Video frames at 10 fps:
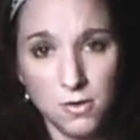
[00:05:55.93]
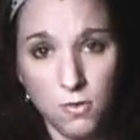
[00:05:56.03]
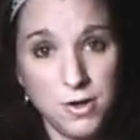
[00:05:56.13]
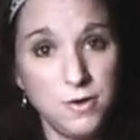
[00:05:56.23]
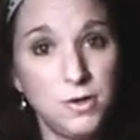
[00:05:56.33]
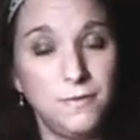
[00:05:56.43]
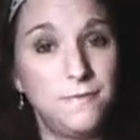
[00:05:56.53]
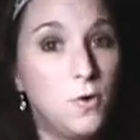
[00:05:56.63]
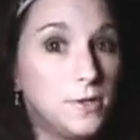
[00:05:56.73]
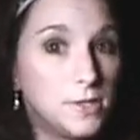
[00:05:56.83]
or you could
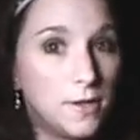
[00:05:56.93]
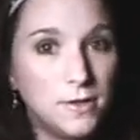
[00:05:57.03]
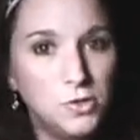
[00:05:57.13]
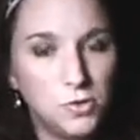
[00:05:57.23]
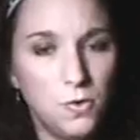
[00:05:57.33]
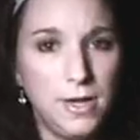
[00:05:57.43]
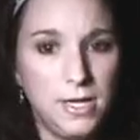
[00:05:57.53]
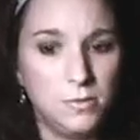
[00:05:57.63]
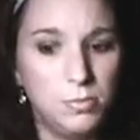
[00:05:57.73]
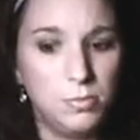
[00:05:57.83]
focus on the joy
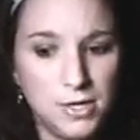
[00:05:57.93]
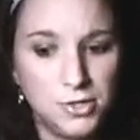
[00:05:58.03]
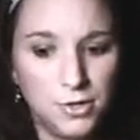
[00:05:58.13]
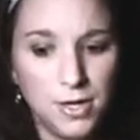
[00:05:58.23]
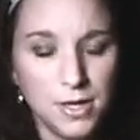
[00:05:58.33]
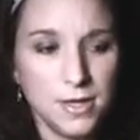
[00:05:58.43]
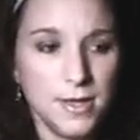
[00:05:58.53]
and the pleasure